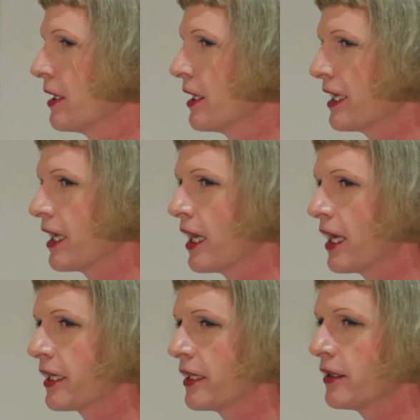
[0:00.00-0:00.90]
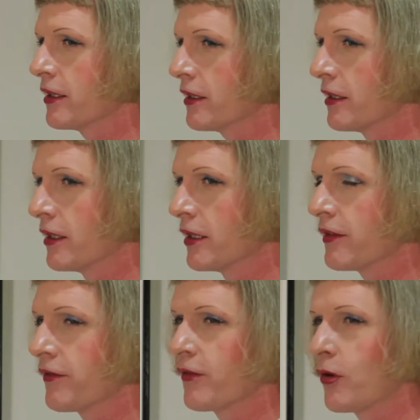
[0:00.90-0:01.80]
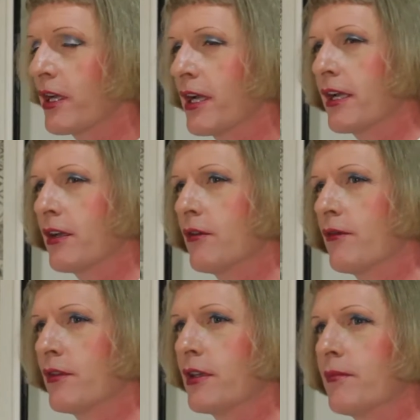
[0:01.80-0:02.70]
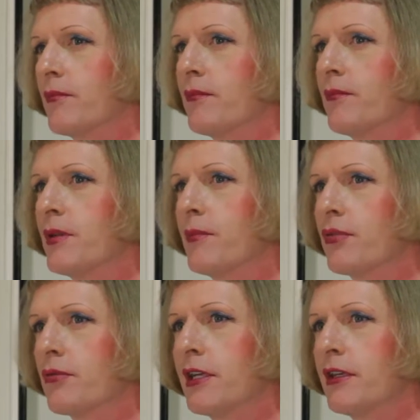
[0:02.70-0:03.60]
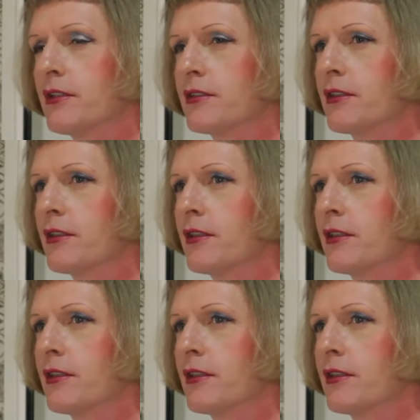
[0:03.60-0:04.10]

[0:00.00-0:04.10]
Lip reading: and it hung in the foyer of the print